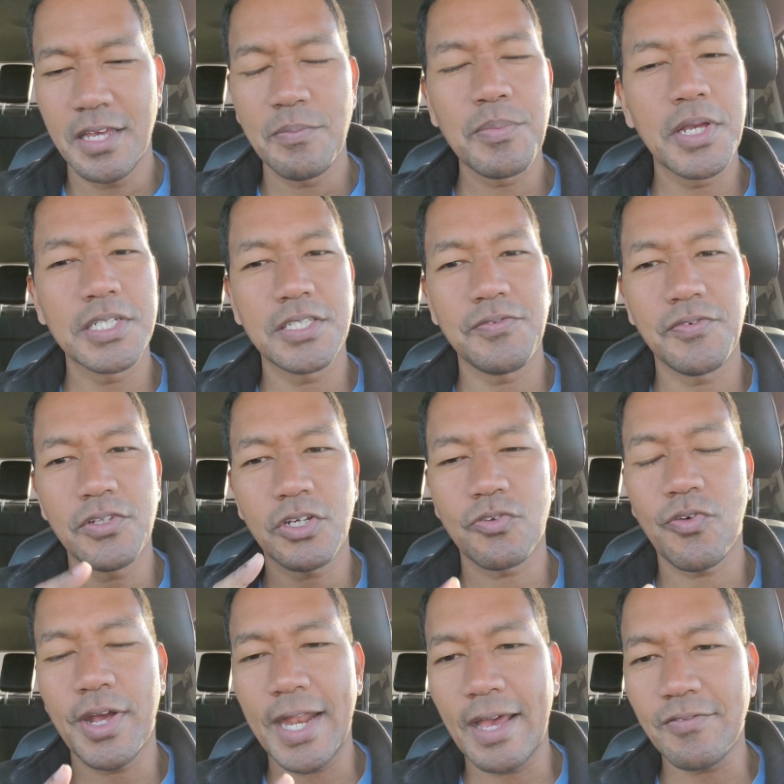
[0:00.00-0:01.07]
Because if you look
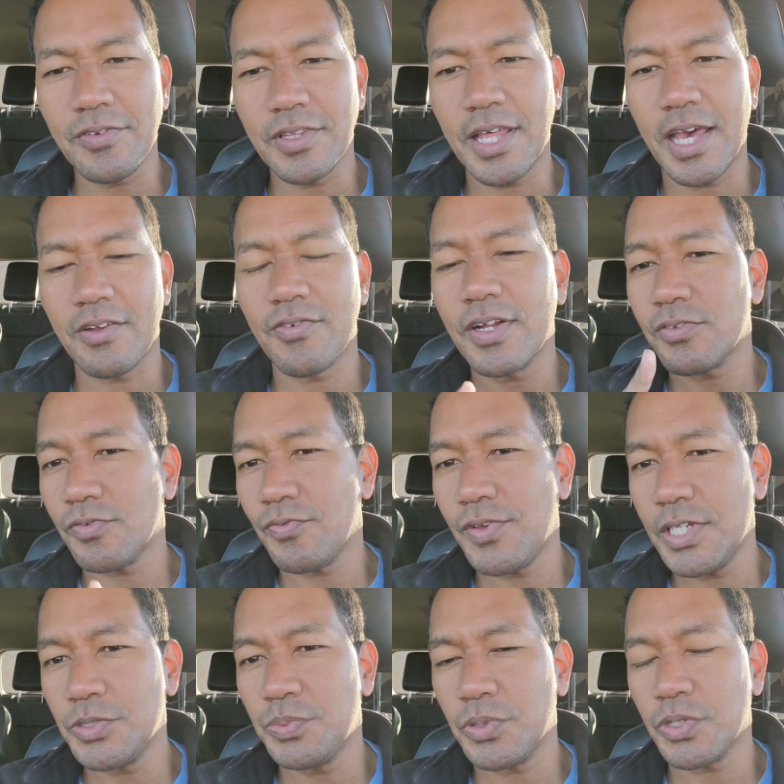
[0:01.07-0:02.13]
right after that, right after
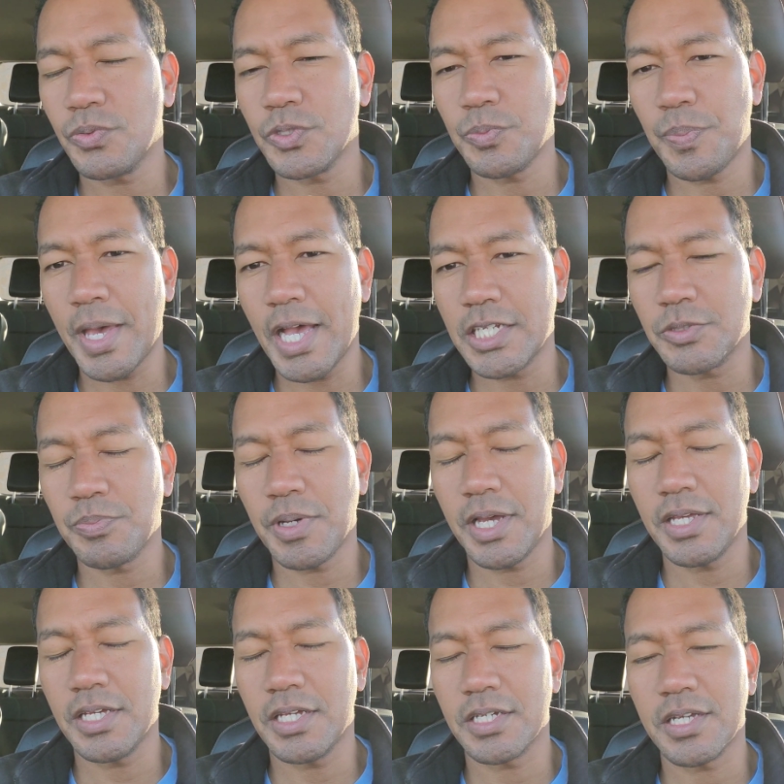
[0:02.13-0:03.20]
Facebook was bashed
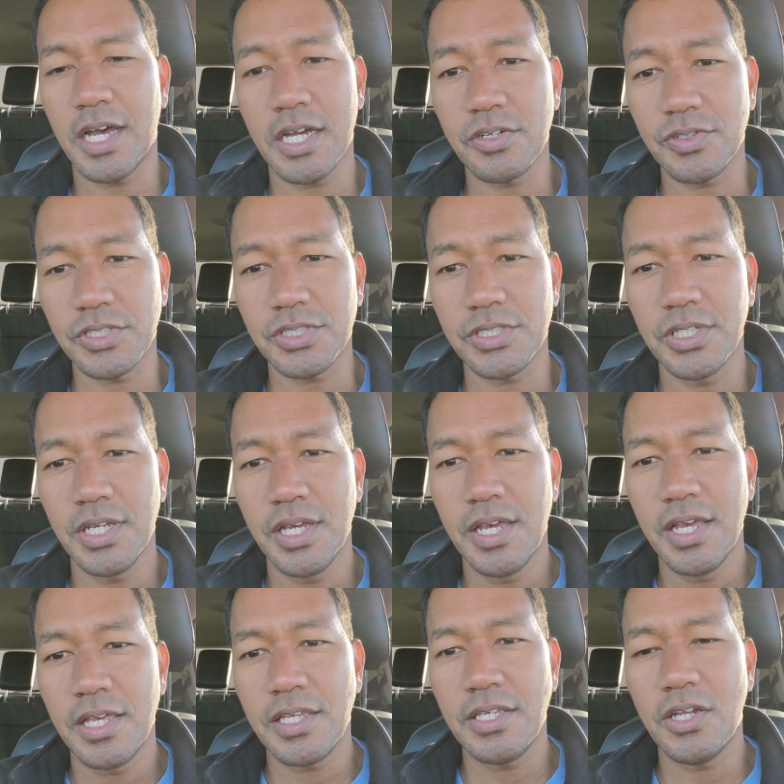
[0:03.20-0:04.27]
by uh, Congress,
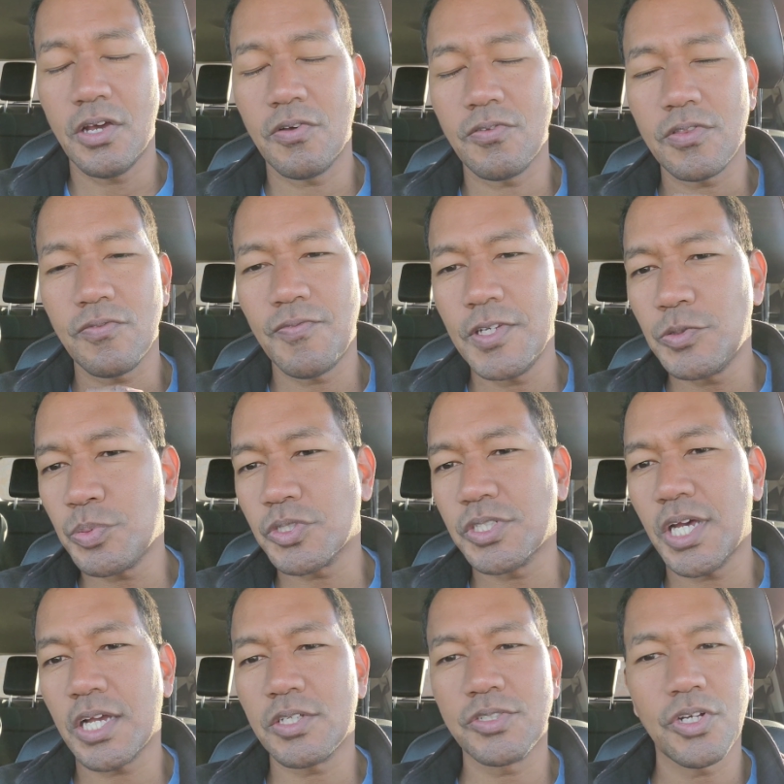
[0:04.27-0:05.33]
you know, Facebook
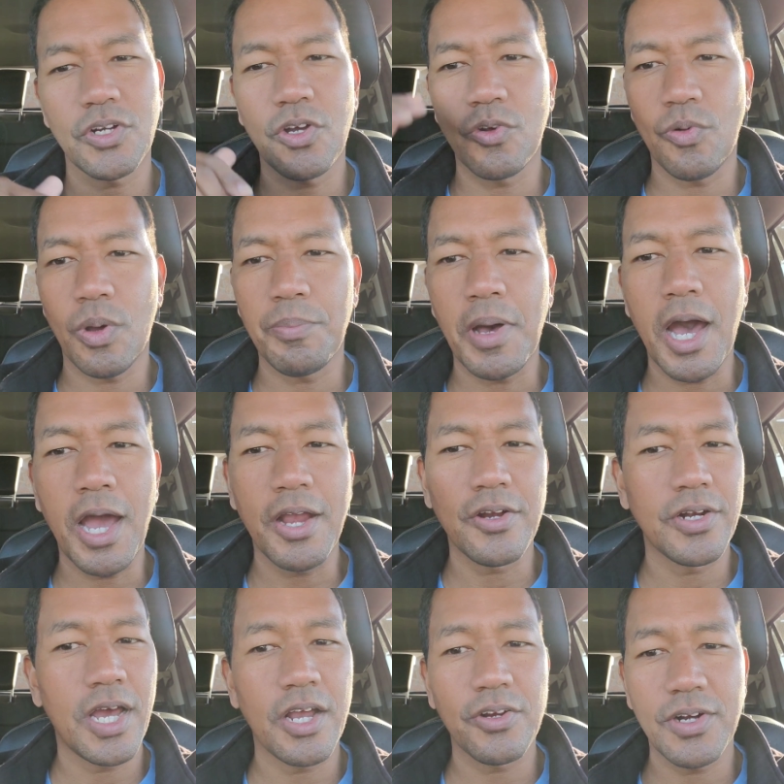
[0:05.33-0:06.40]
stocks are going up higher and
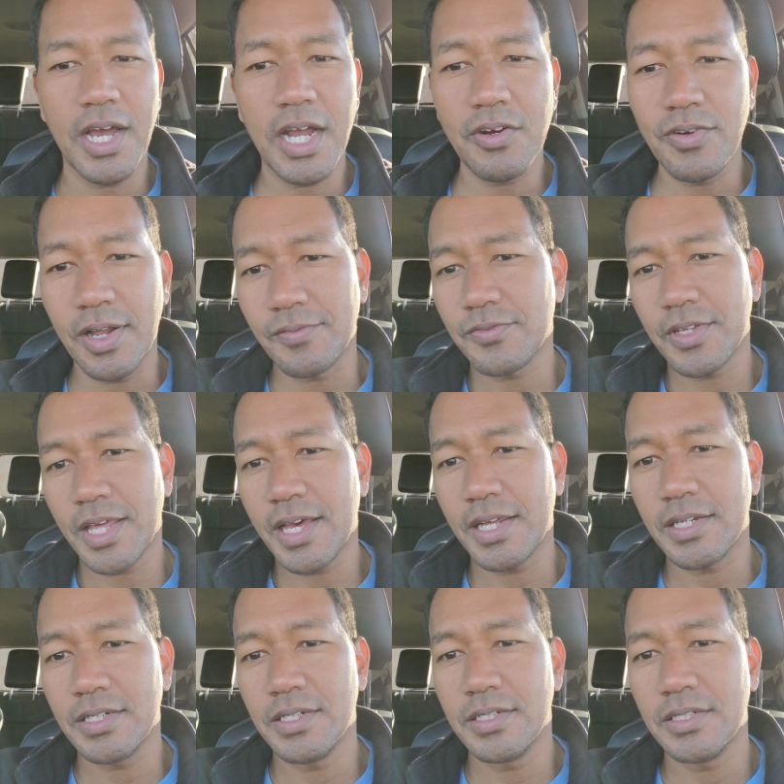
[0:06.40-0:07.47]
higher and higher right after that.
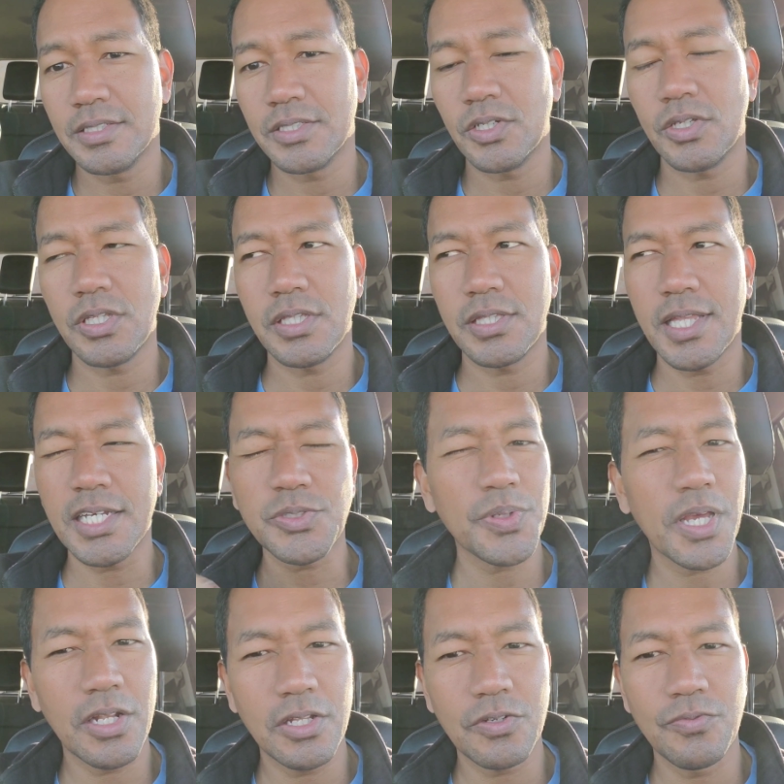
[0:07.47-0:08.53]
So that's what you
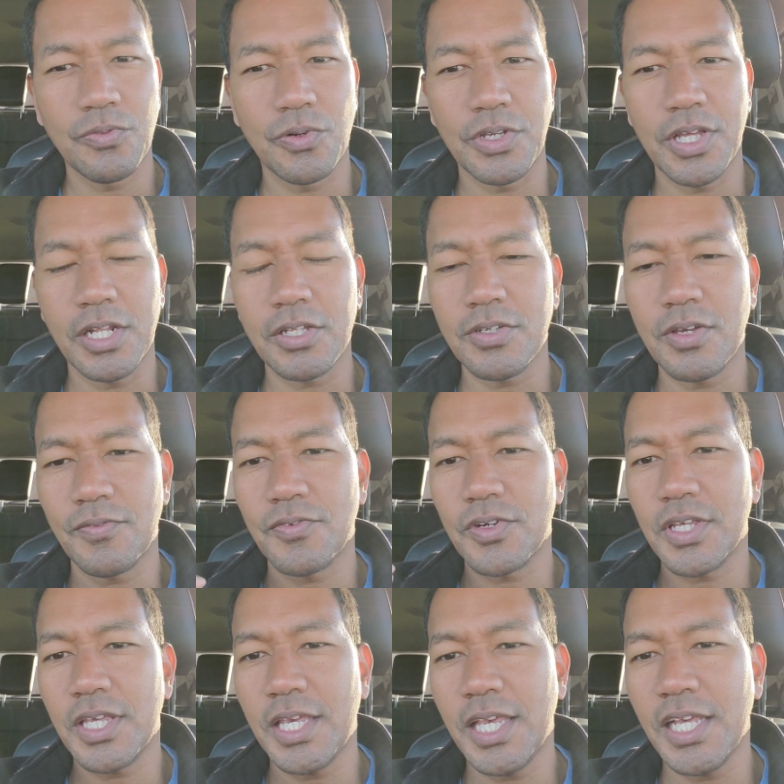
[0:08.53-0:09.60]
got to look for. You got to look up for
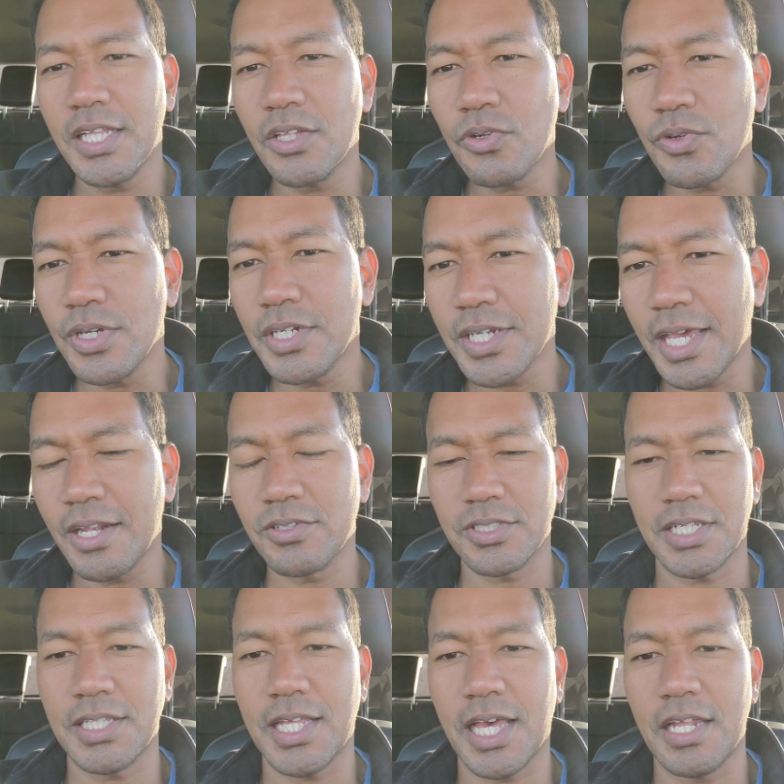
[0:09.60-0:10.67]
key little indicators
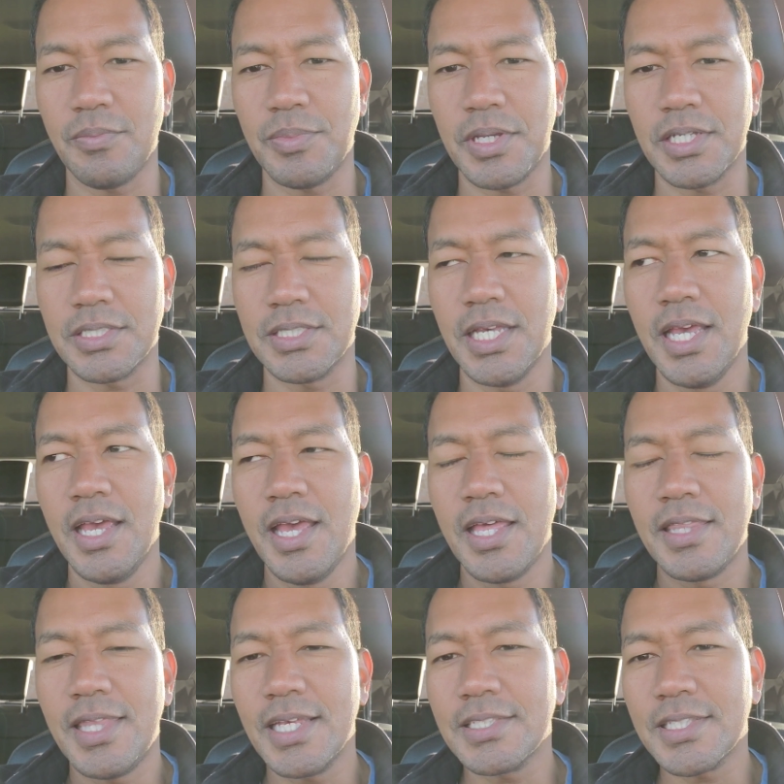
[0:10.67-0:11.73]
like that because
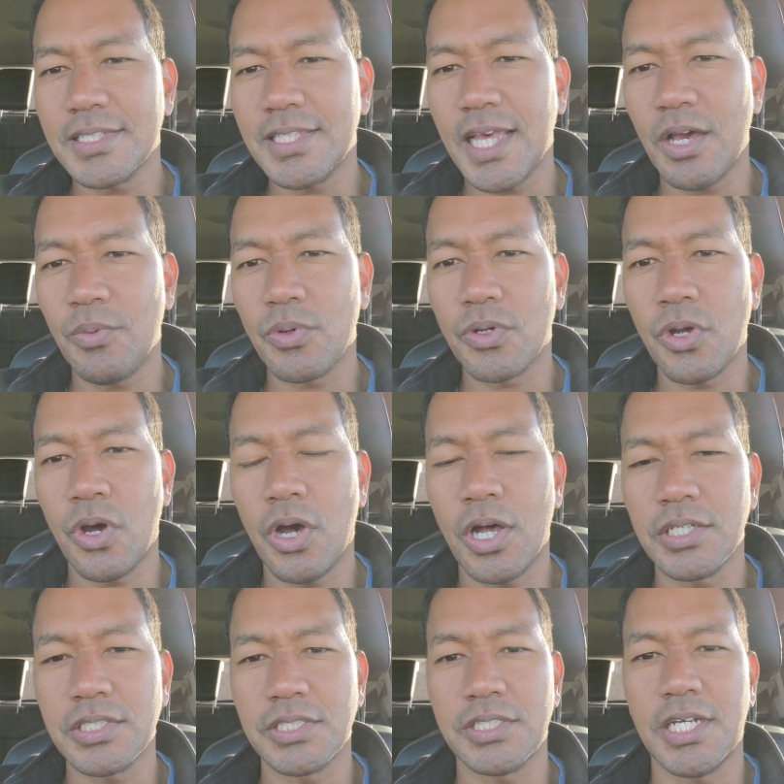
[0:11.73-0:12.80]
things like that will
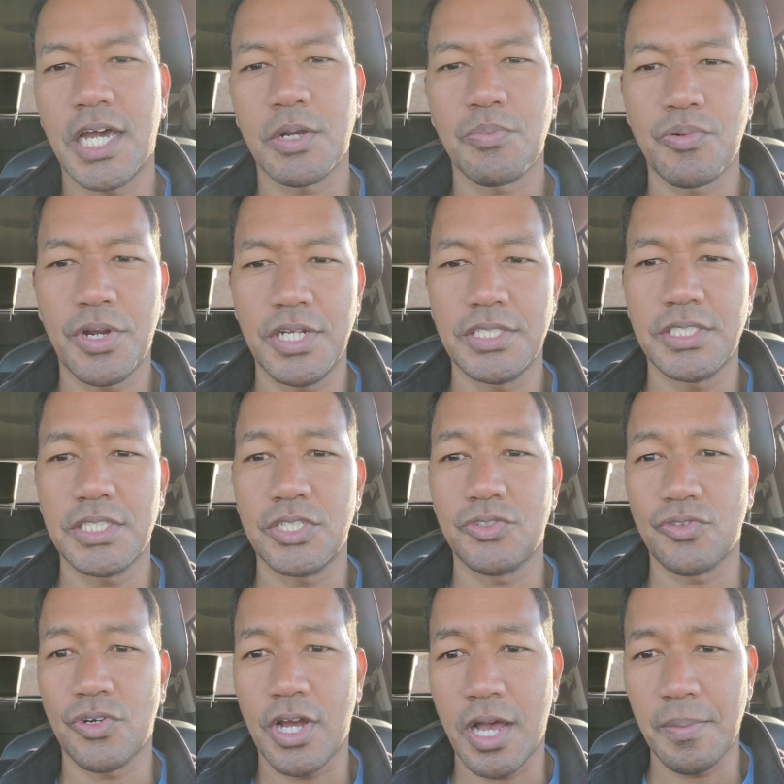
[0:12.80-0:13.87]
cause the stock price to
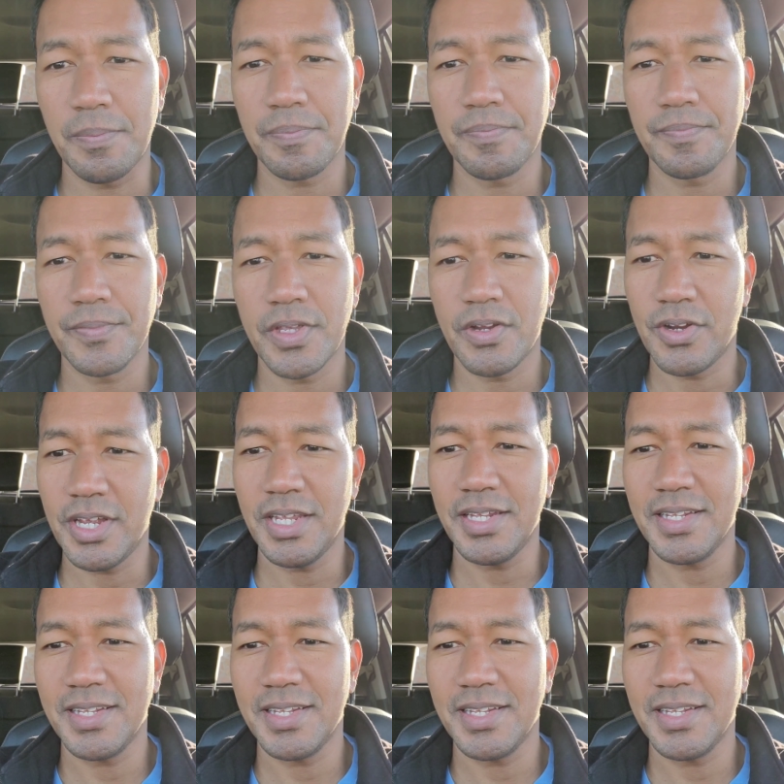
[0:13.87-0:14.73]
drop. All right.